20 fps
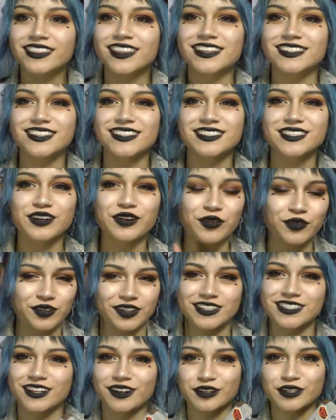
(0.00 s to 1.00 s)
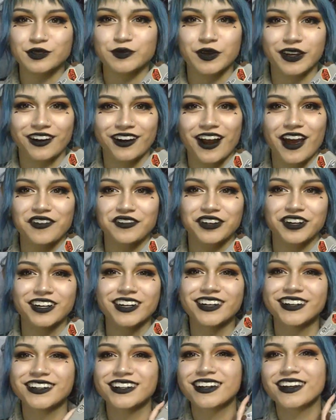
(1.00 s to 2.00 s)
this is the coolest little speaker ever.
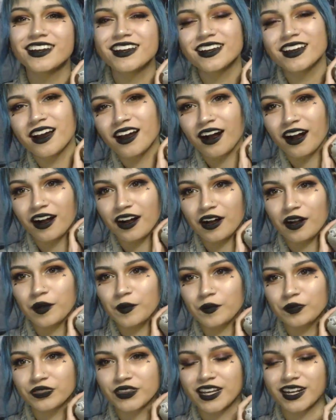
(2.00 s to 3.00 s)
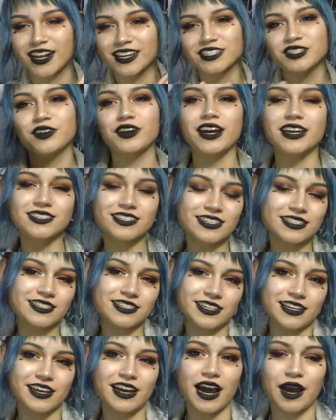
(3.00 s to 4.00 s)
Um, and as you guys can
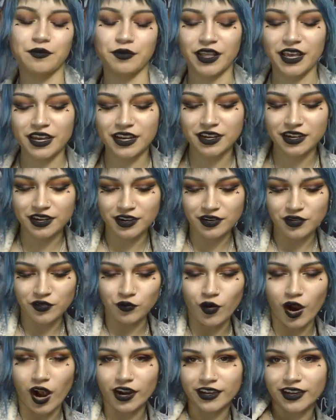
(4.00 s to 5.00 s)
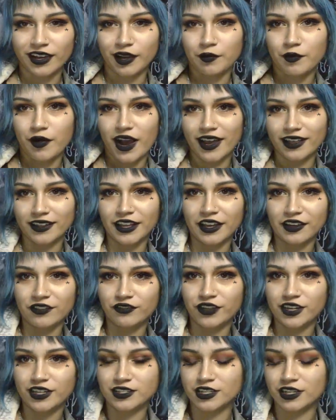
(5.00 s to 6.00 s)
see, I'm like rocking my like
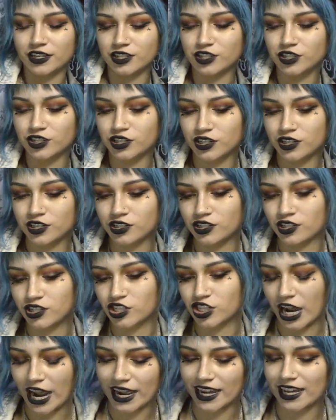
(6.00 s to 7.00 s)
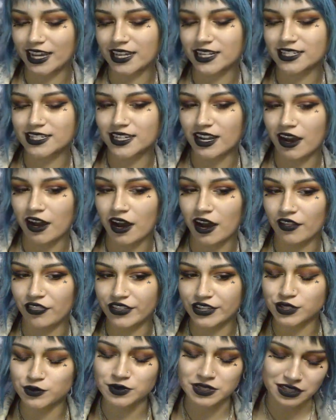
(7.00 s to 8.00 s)
vintage jacket. Uh,
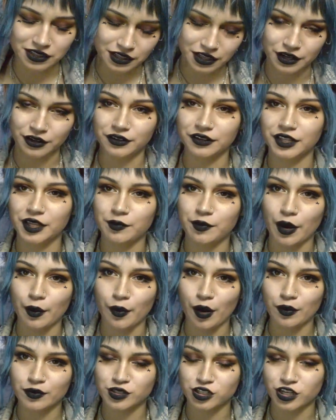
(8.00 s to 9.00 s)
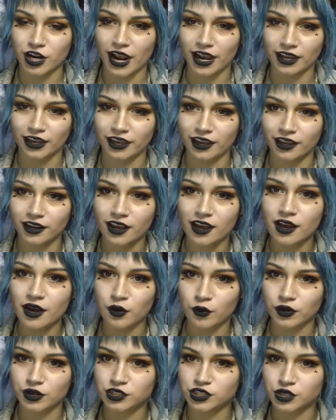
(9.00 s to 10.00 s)
this was literally my mom's jacket
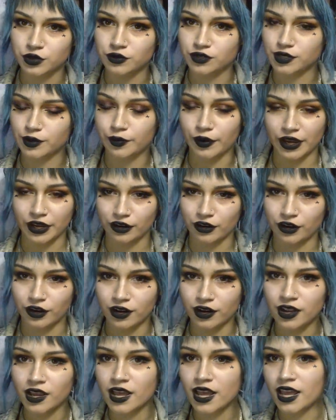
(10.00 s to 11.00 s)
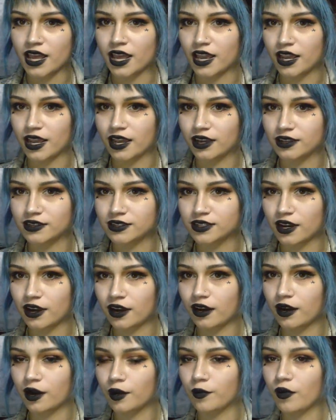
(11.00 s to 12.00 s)
when she was a biker and
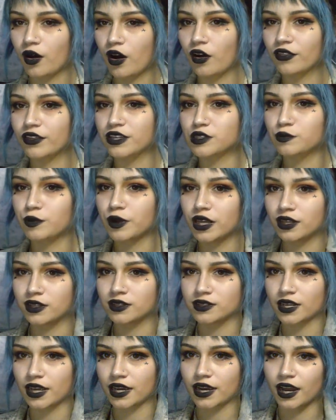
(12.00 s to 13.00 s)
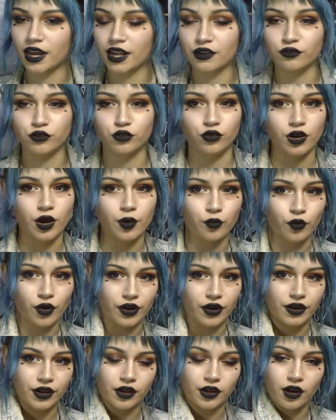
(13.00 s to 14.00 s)
um, all these pins I kind of grew up
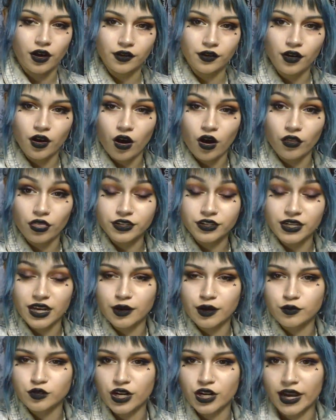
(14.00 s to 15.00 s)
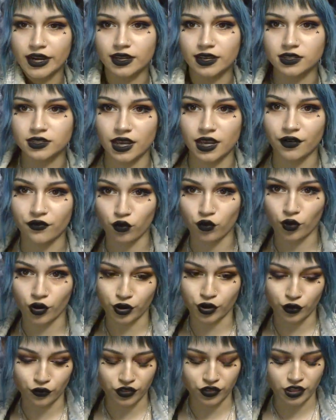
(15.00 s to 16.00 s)
wearing on all the denim jackets I've
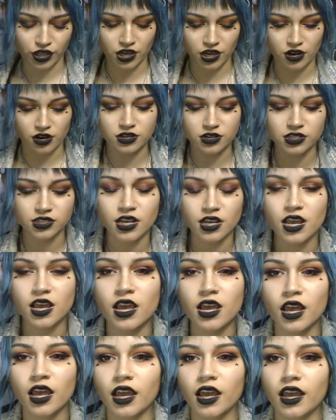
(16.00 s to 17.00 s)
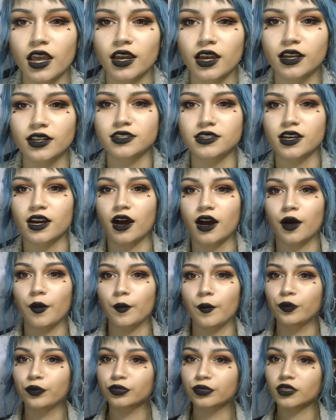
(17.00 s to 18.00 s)
worn over the years. And
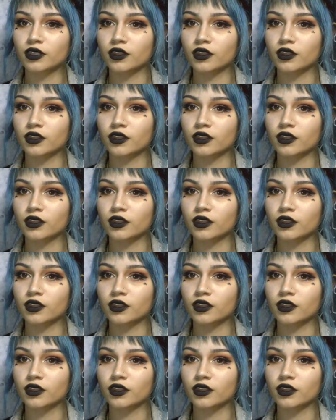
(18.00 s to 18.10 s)
um,